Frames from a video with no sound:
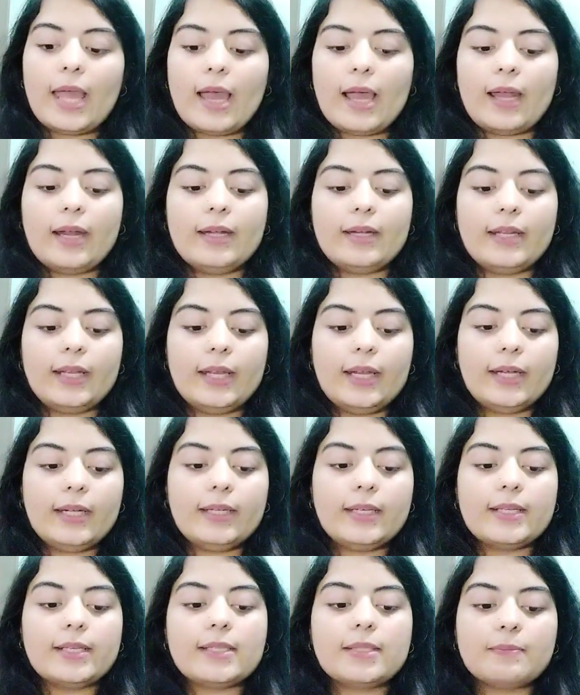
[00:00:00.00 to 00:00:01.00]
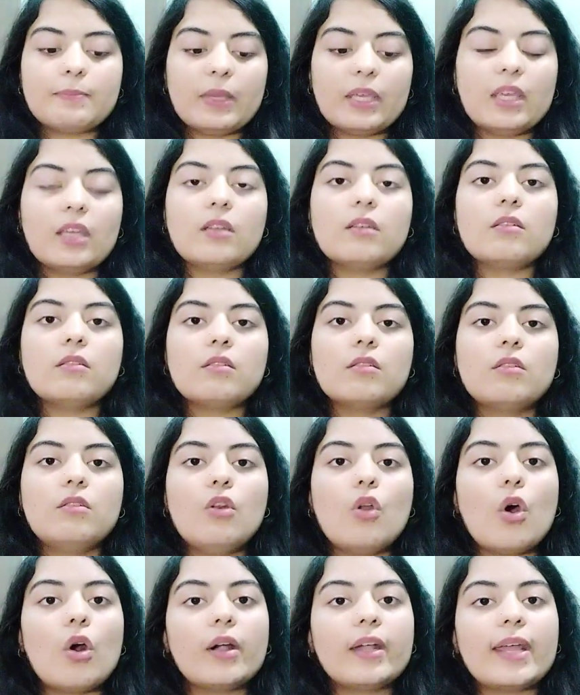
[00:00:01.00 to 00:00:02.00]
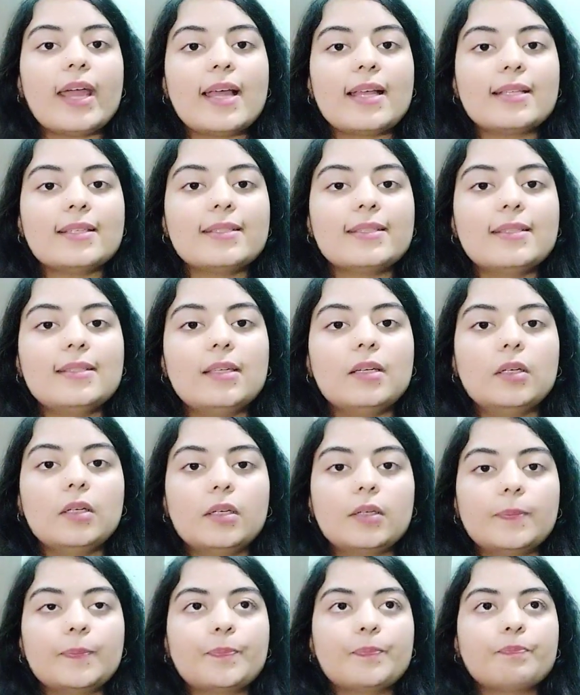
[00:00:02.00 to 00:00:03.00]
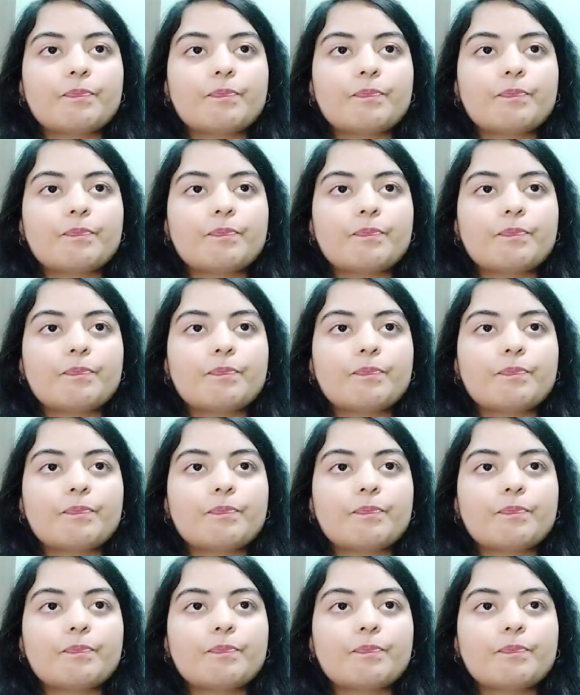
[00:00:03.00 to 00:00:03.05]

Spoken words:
and it is begin not as the